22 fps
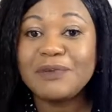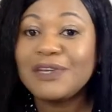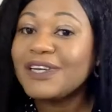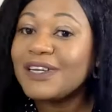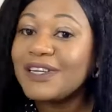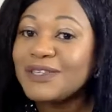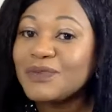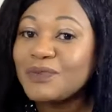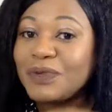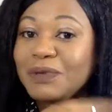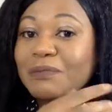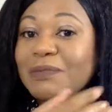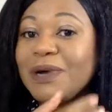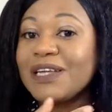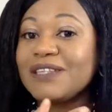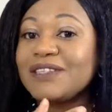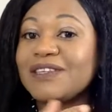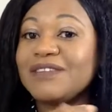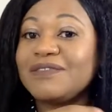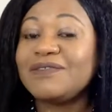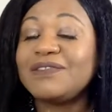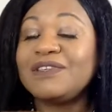because we
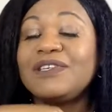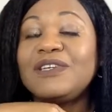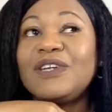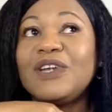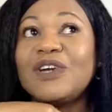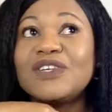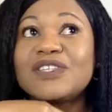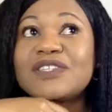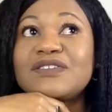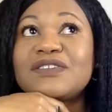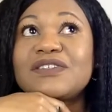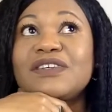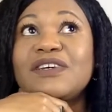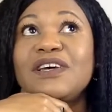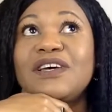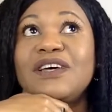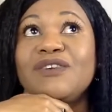might have lost